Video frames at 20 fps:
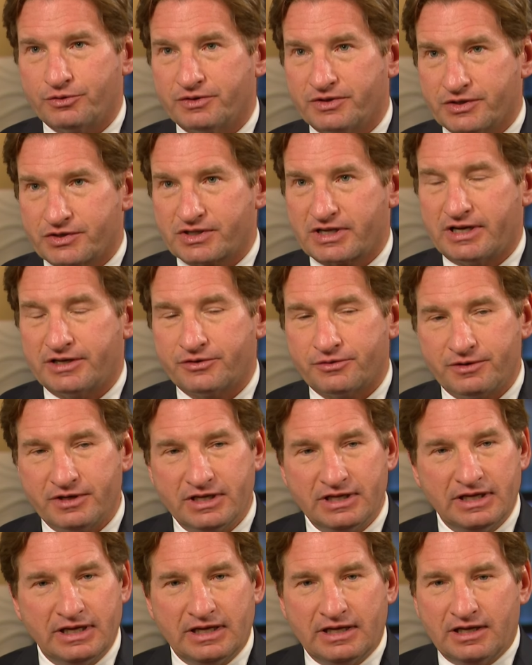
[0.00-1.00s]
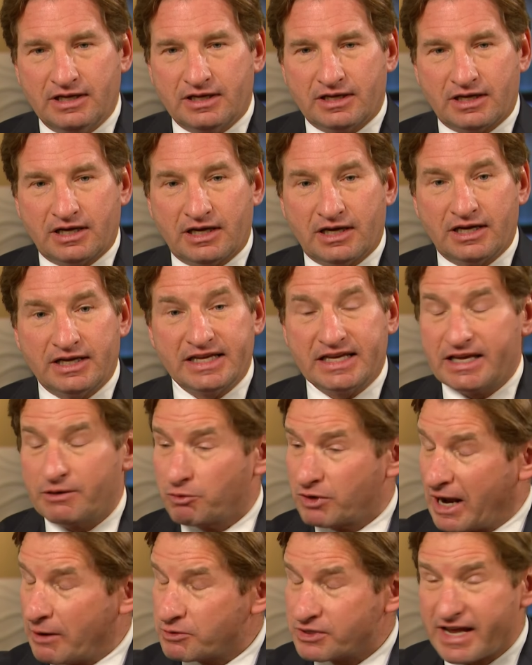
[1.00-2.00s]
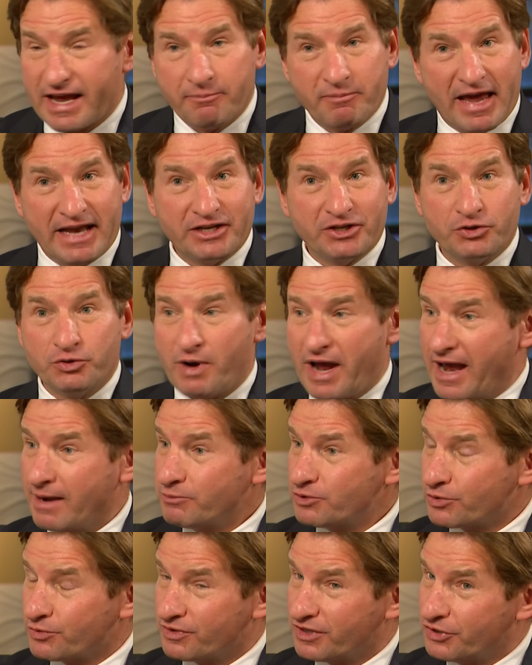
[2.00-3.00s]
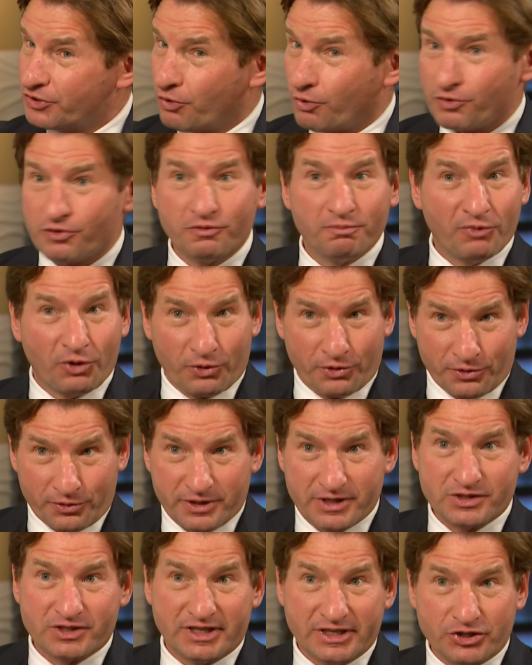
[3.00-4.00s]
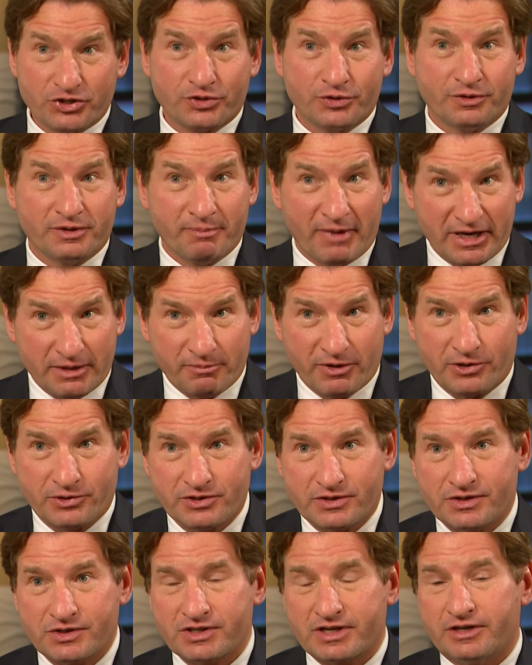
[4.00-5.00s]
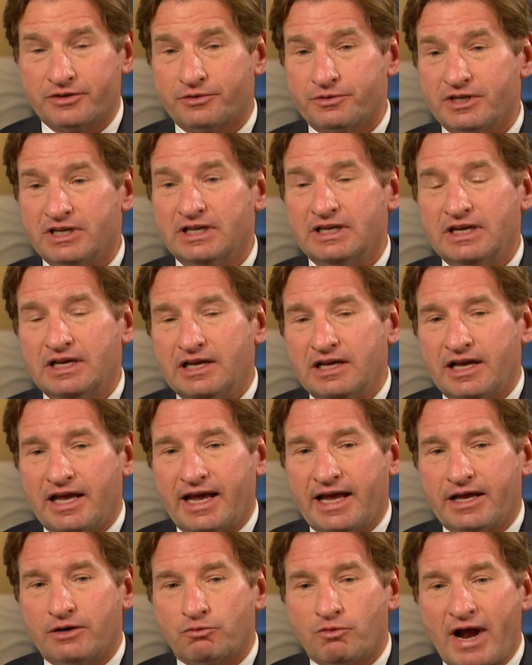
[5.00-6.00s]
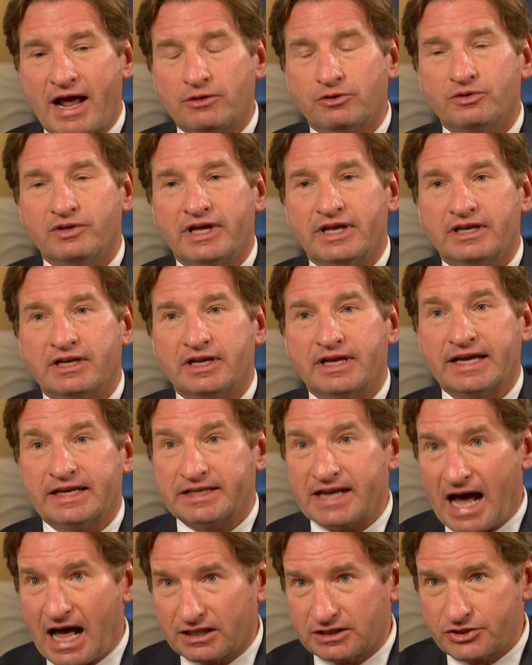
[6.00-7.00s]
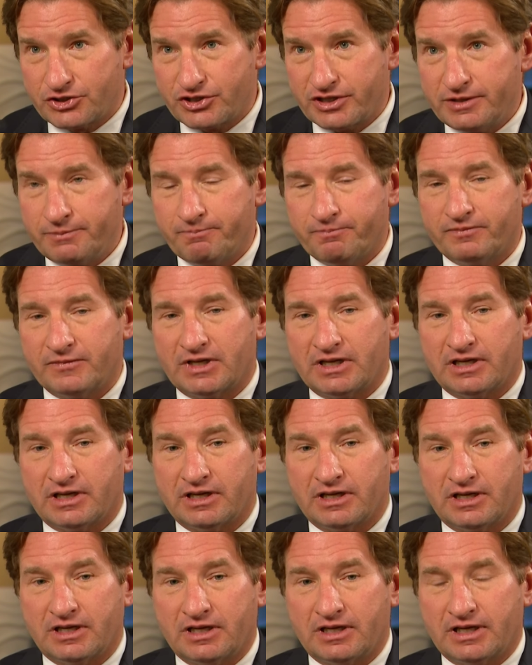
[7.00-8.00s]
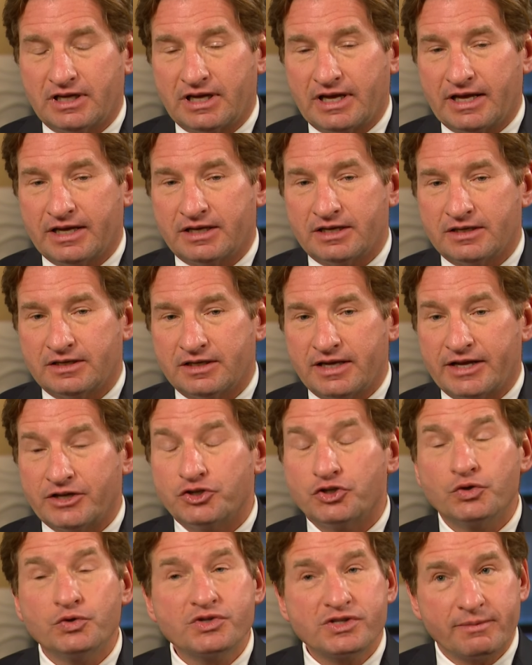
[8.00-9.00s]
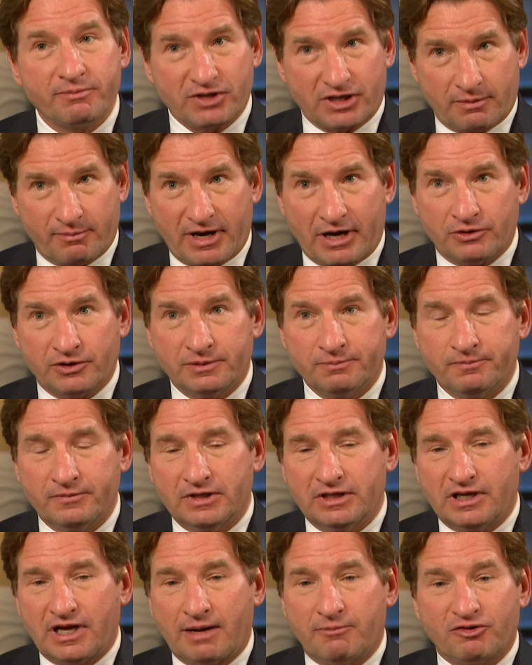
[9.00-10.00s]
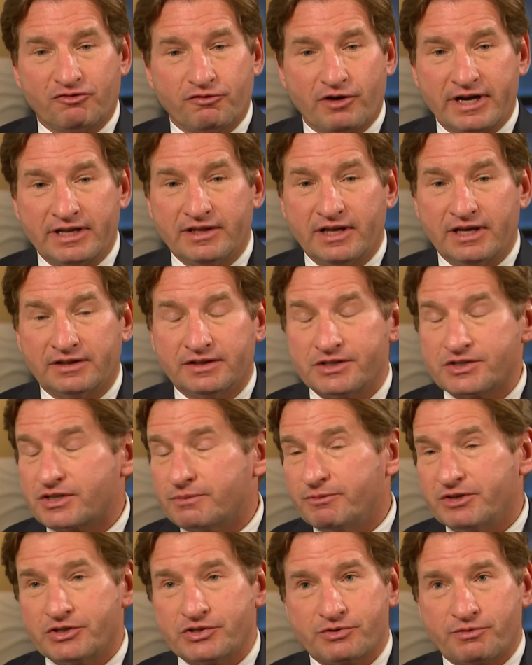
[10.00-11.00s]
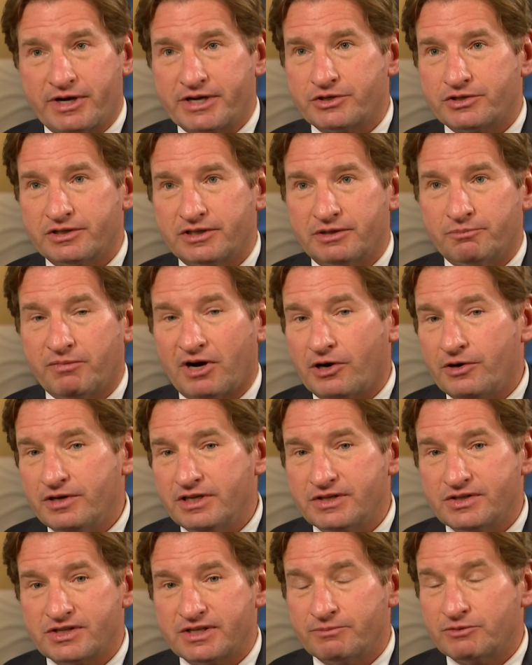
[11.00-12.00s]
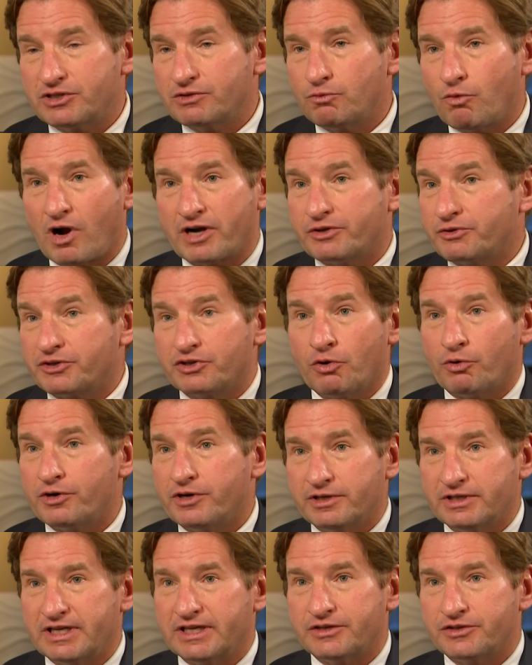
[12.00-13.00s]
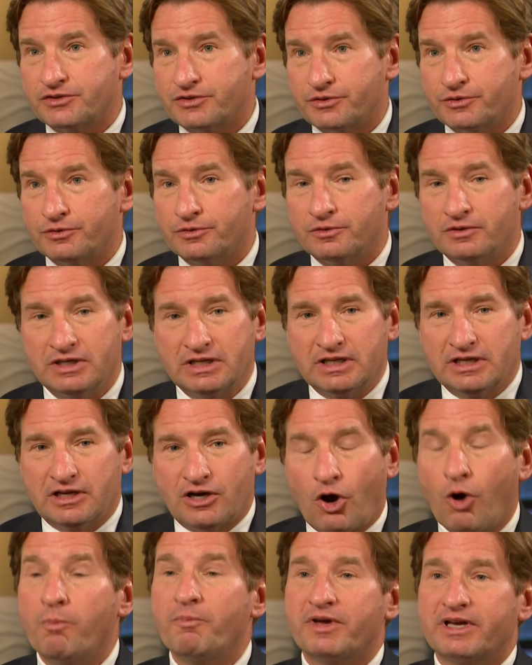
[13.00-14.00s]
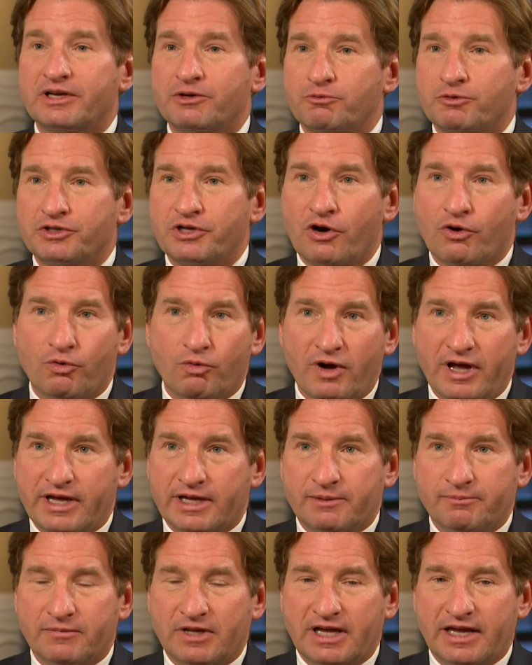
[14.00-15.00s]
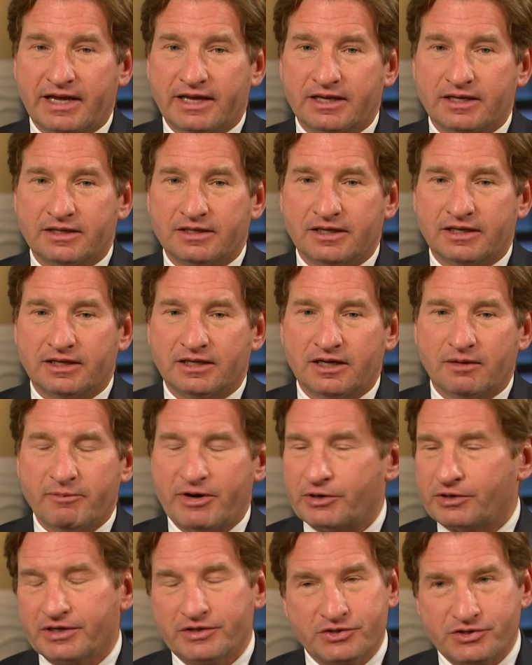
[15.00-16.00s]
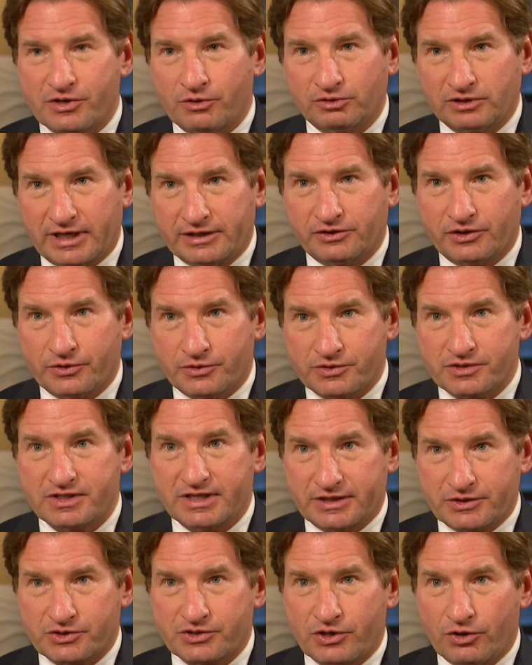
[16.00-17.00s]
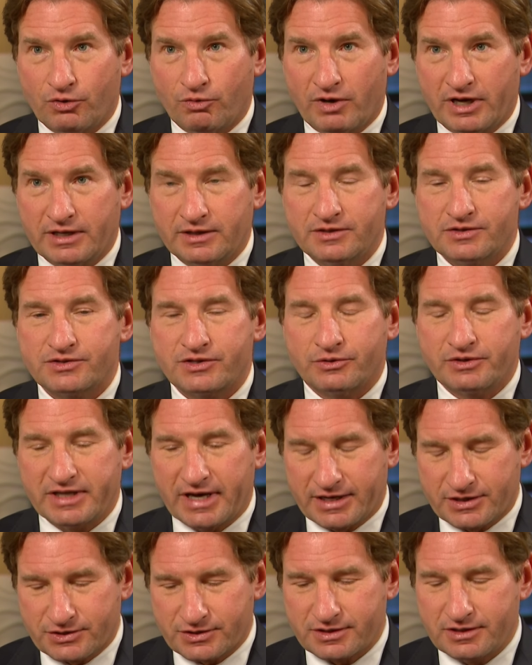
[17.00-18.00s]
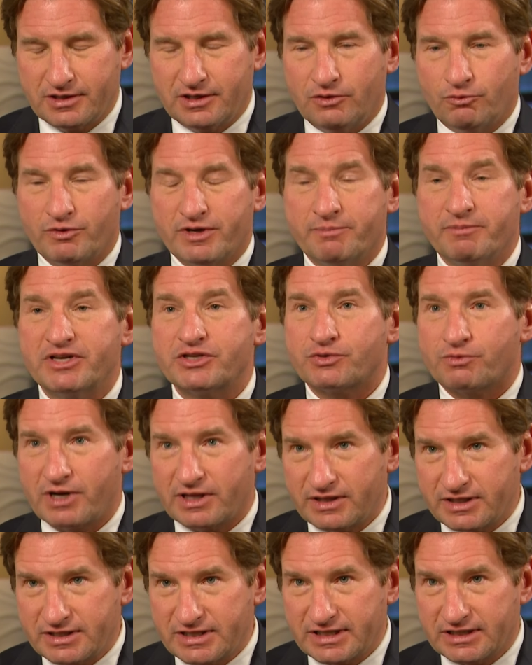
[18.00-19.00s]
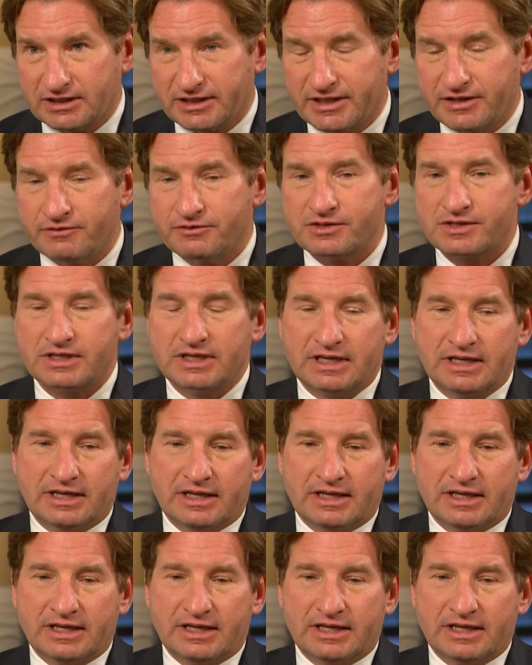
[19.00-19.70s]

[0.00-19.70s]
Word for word: in this country. Uh, when I was campaigning in New Hampshire, the northern border is an issue in many parts of this country. And rather than acknowledge it uh, and, and do something about it, I'm afraid that this administration and parties seem to want to ignore it into hoping it would go away. And uh, Americans don't let those things go away. So yes, we misread the tea leaves.